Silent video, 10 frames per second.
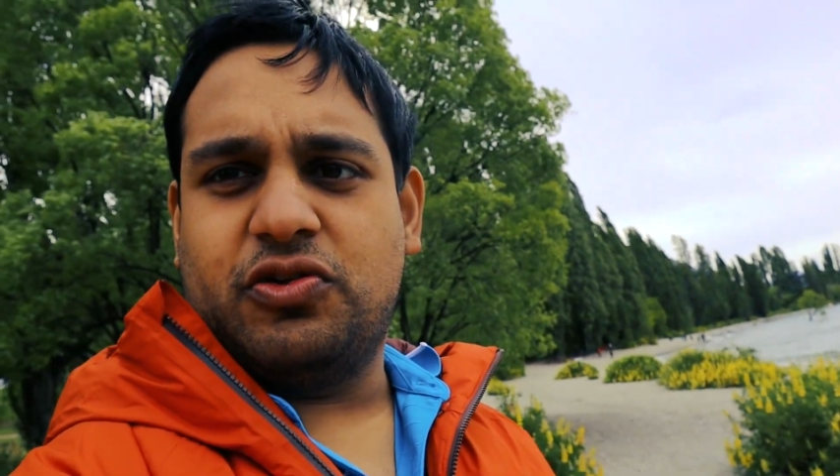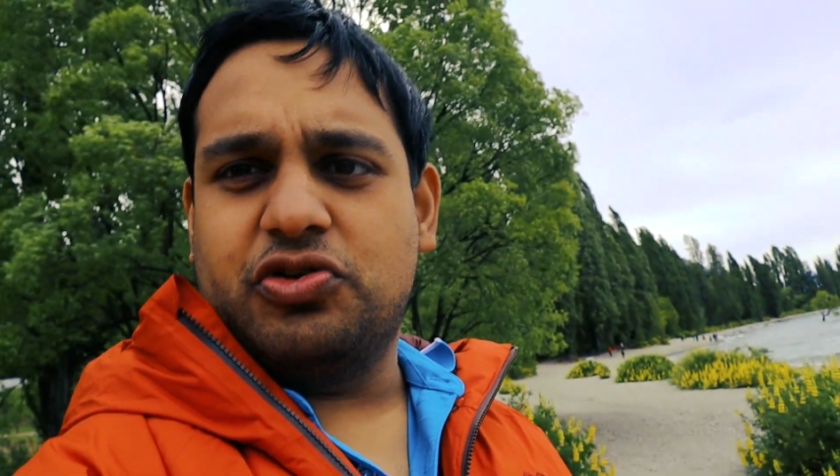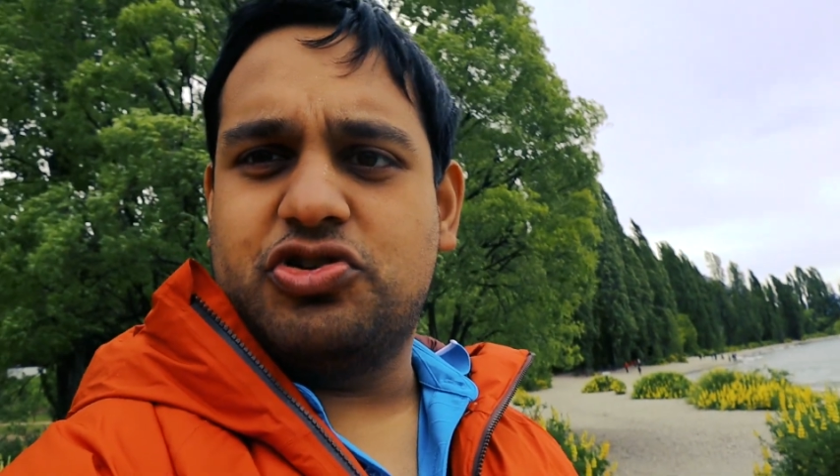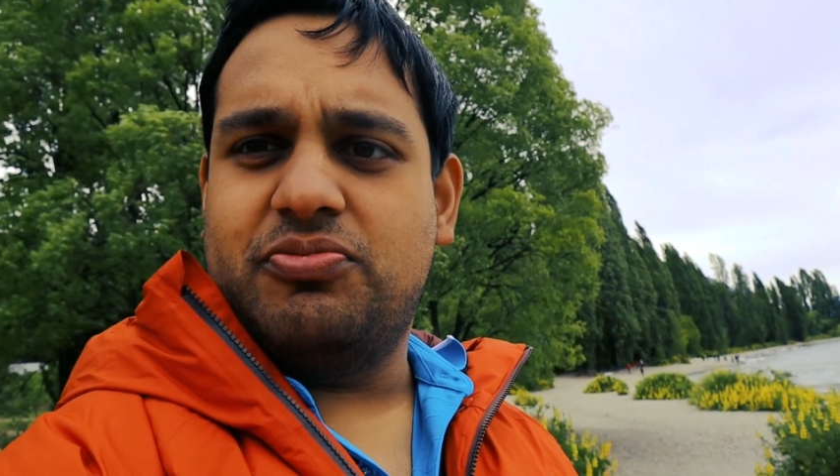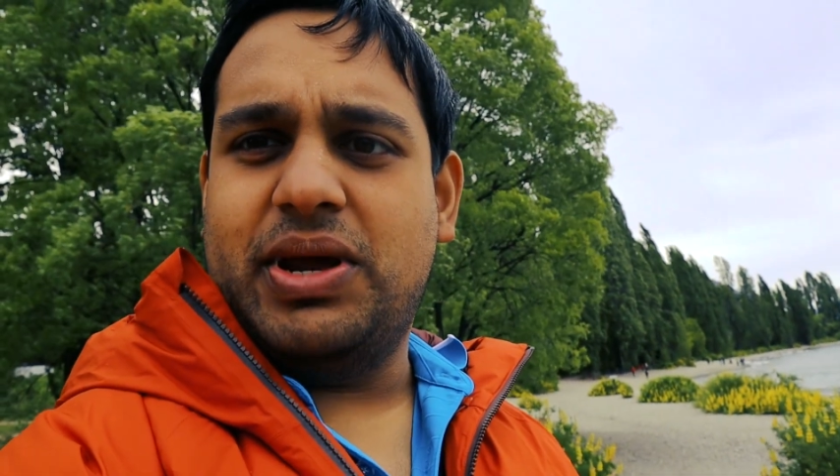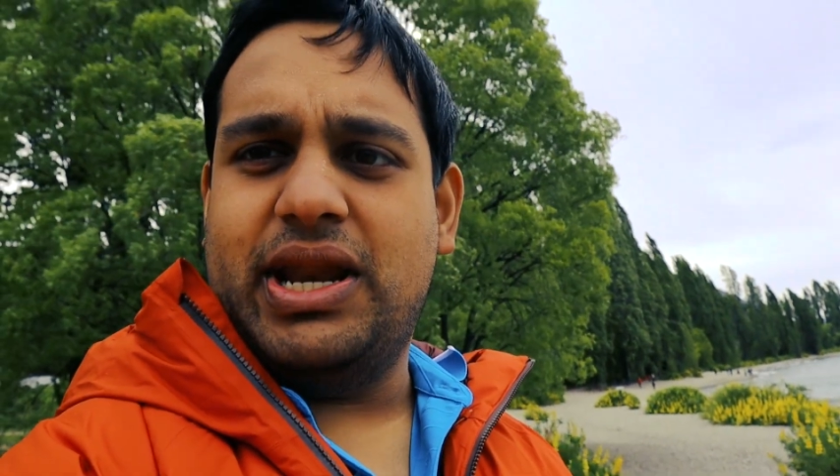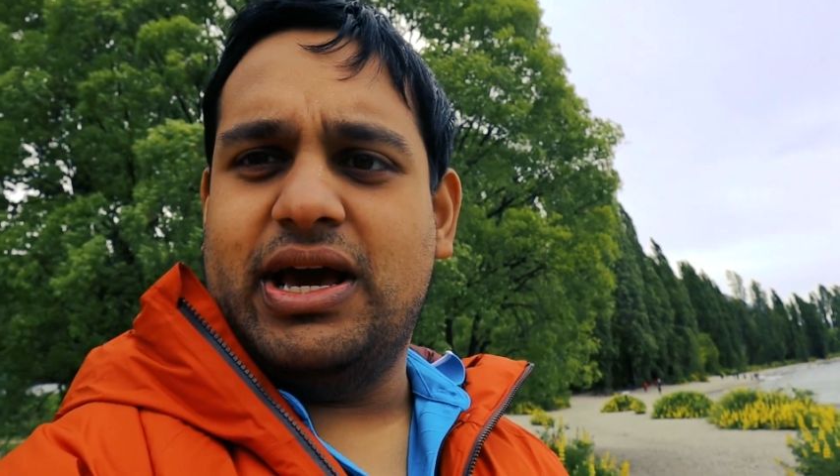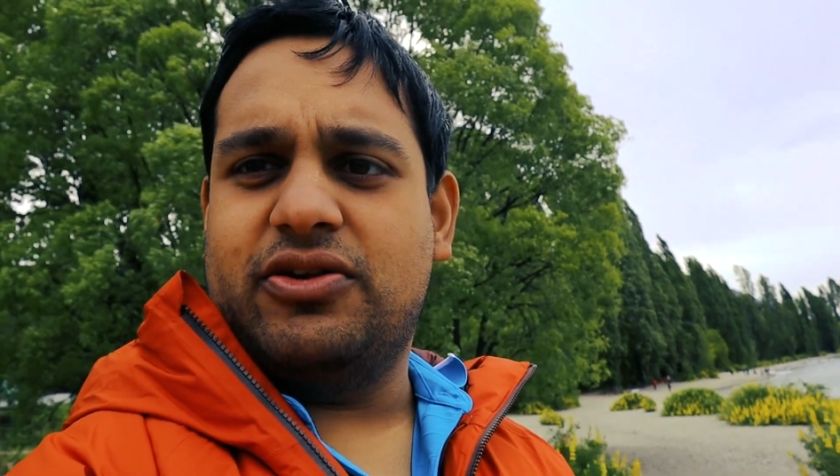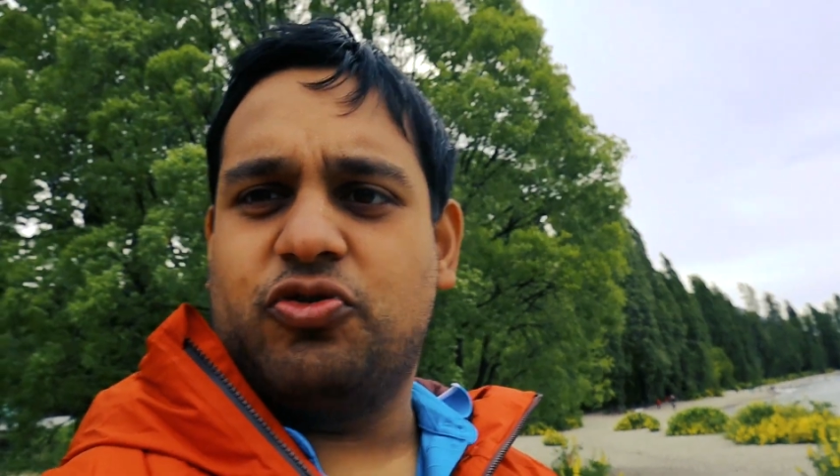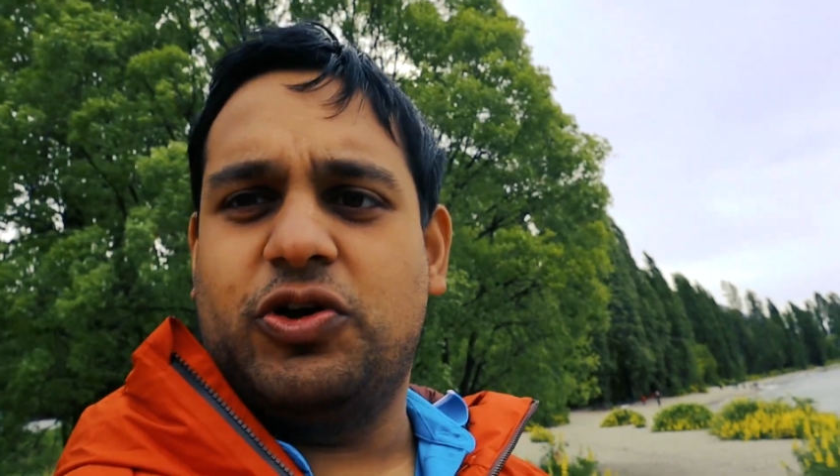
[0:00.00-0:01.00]
social
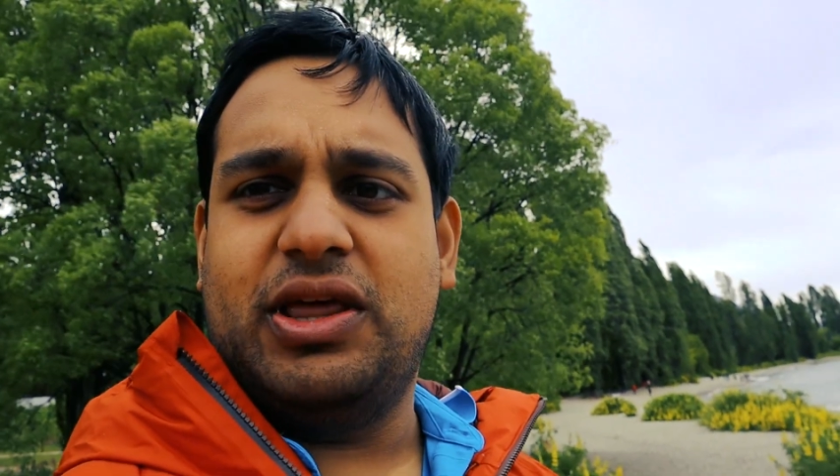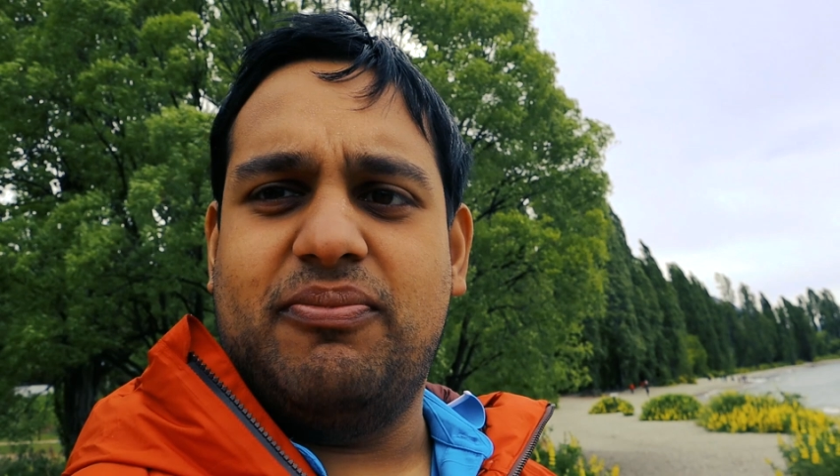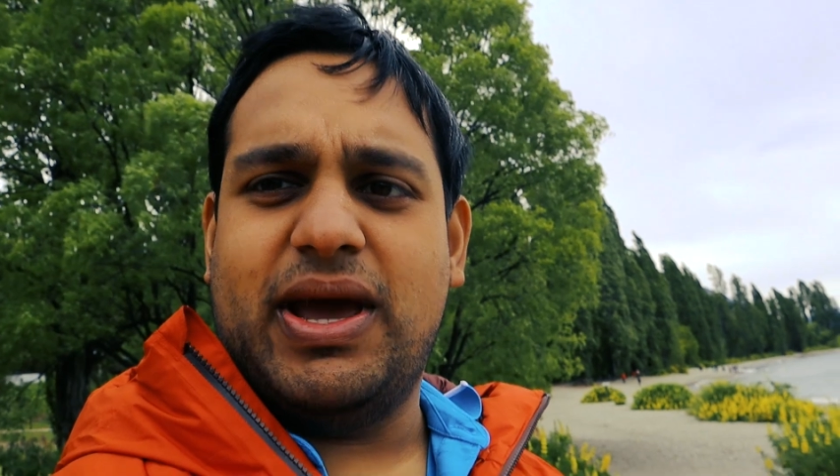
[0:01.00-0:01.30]
media has really